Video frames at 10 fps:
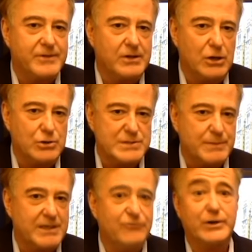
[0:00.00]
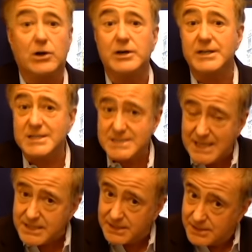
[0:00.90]
the loans, but if we all get
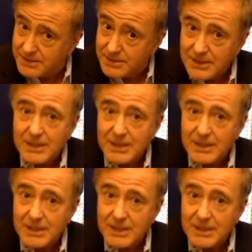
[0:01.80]
extended